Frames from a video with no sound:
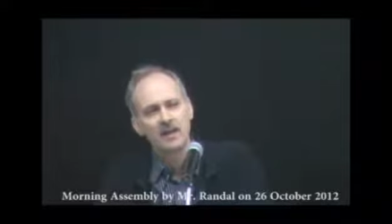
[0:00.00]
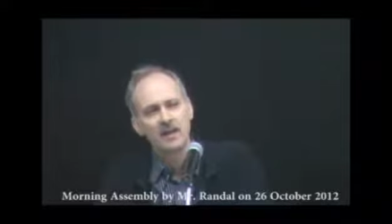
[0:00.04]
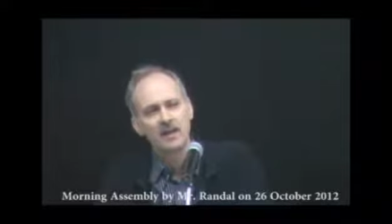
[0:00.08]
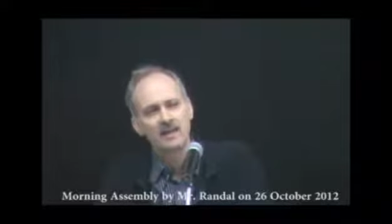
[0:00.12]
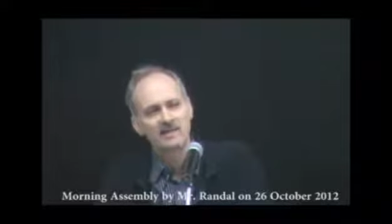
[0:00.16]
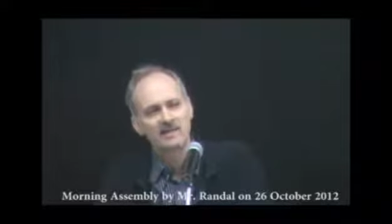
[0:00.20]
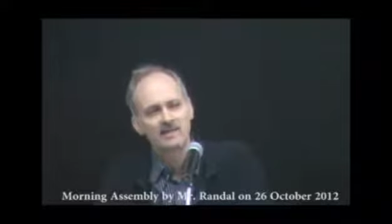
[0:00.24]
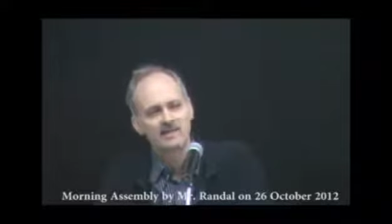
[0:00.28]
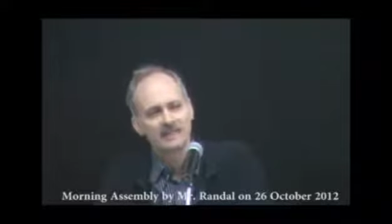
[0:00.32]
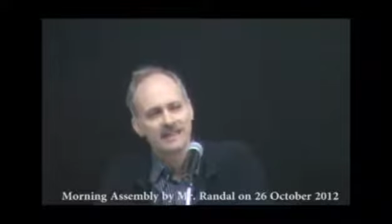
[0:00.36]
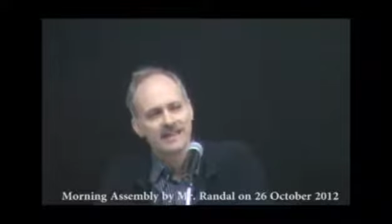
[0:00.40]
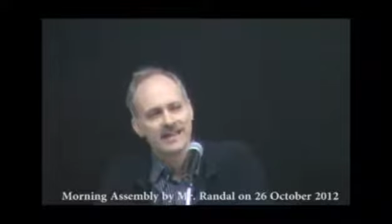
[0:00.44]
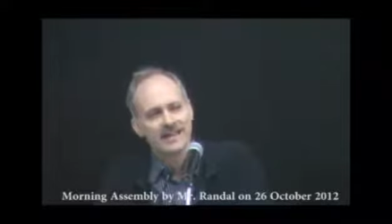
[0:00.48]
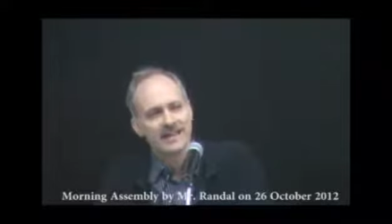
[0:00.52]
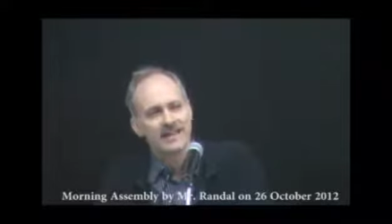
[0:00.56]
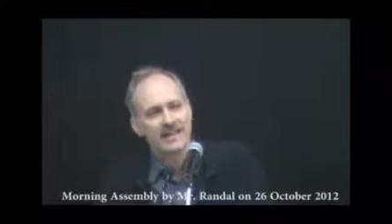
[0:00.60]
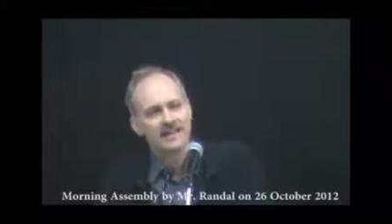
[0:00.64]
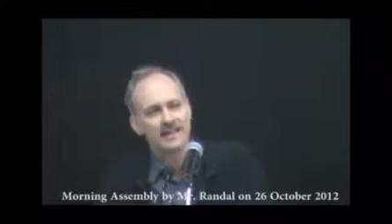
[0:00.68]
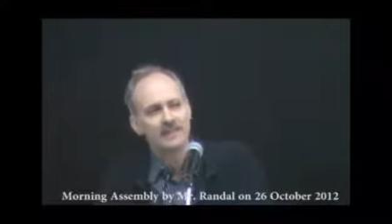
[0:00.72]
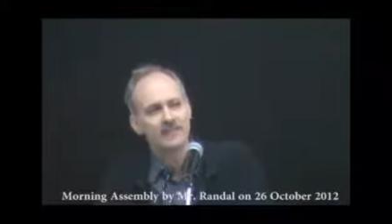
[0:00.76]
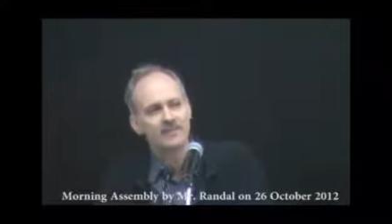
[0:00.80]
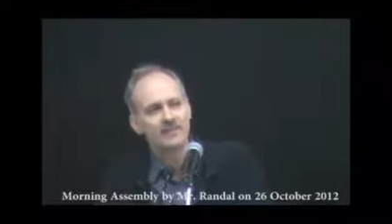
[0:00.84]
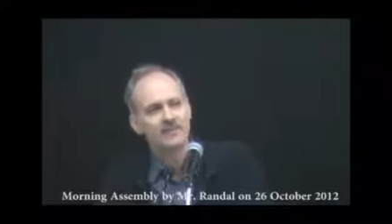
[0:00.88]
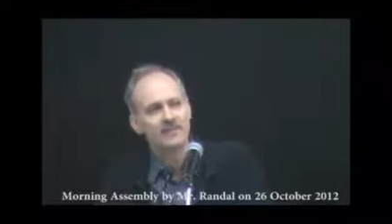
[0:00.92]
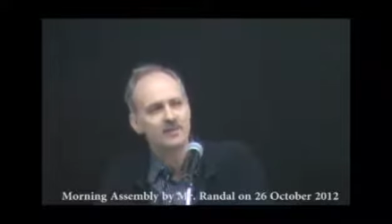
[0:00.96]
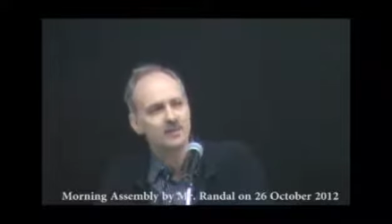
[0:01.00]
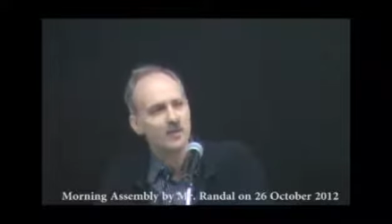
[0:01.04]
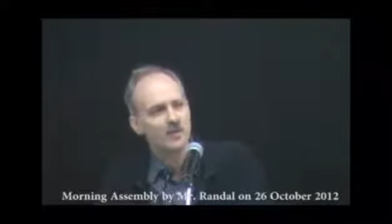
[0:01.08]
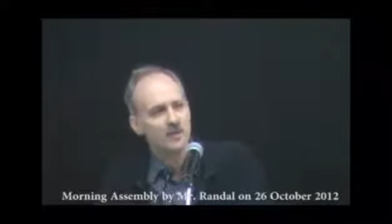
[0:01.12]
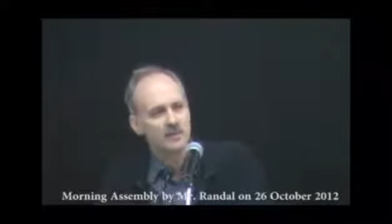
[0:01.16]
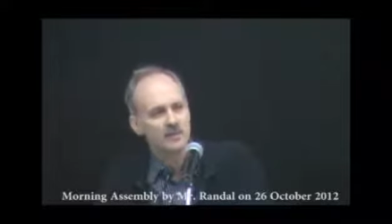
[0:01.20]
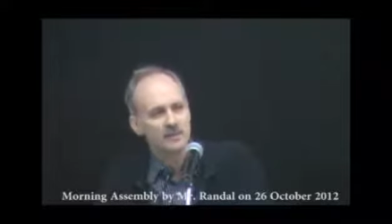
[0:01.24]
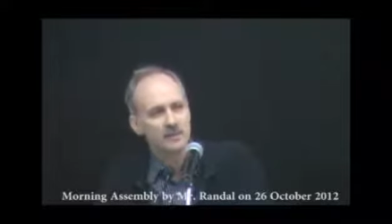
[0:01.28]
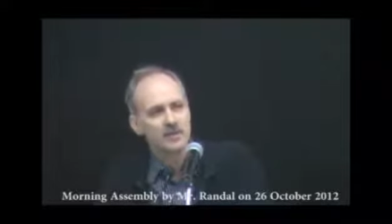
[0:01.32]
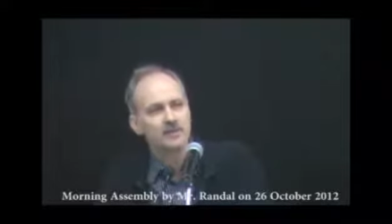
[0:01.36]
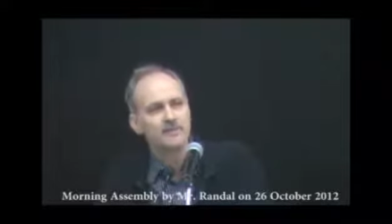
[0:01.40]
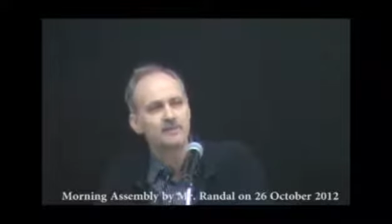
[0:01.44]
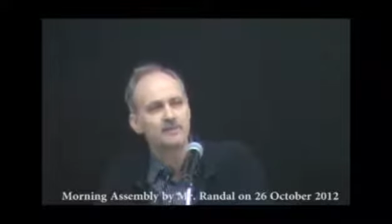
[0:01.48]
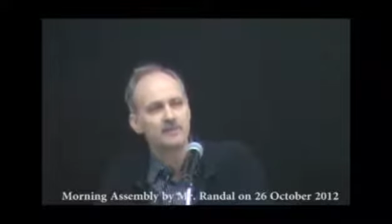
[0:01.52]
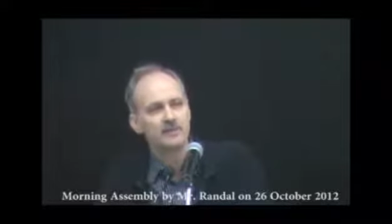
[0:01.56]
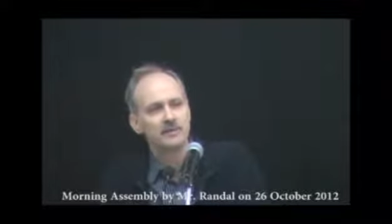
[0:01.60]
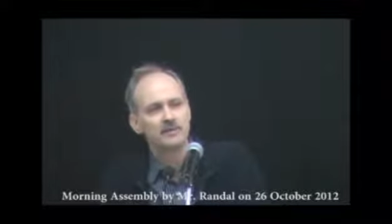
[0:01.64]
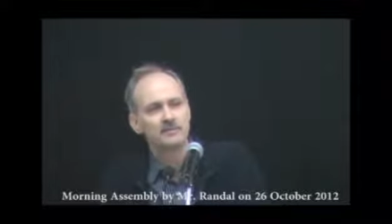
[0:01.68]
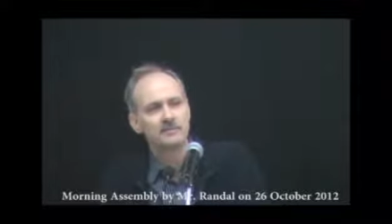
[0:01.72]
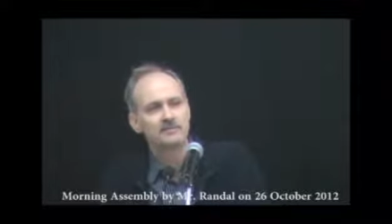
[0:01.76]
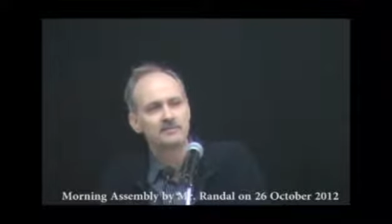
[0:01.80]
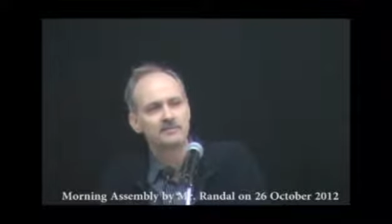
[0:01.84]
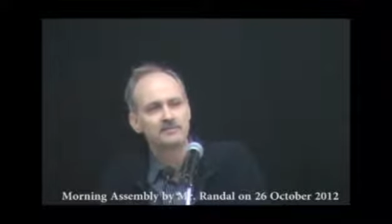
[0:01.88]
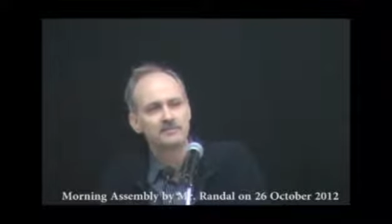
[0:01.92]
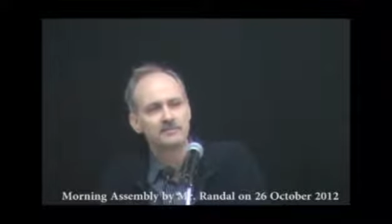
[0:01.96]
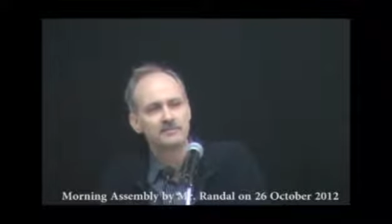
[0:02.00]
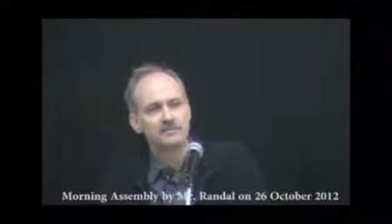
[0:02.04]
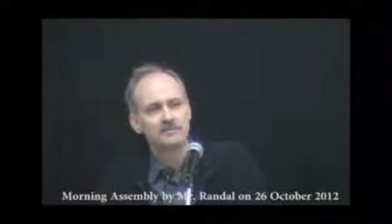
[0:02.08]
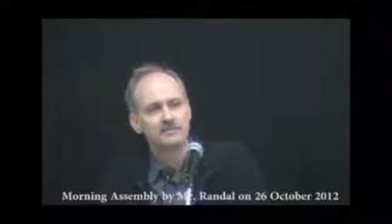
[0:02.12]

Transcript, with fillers: and save your people.